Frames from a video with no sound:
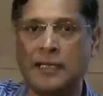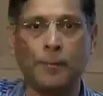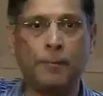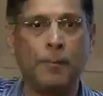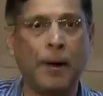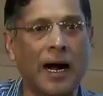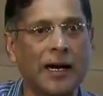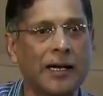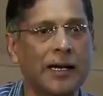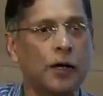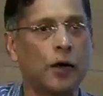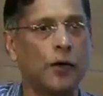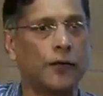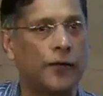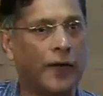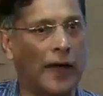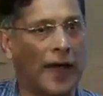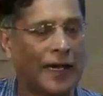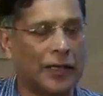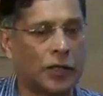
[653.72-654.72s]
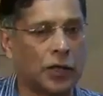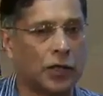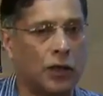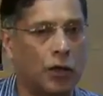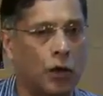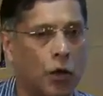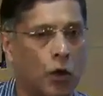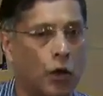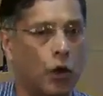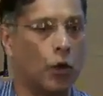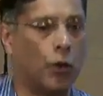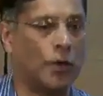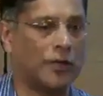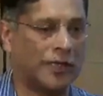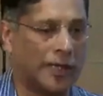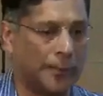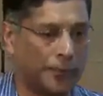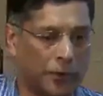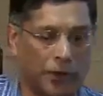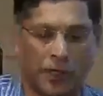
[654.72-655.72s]
the, the burden of extra or lower
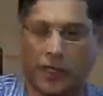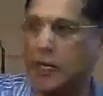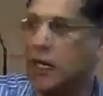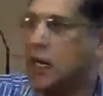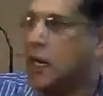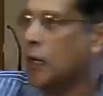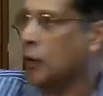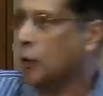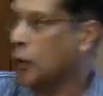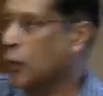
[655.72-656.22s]
subsidy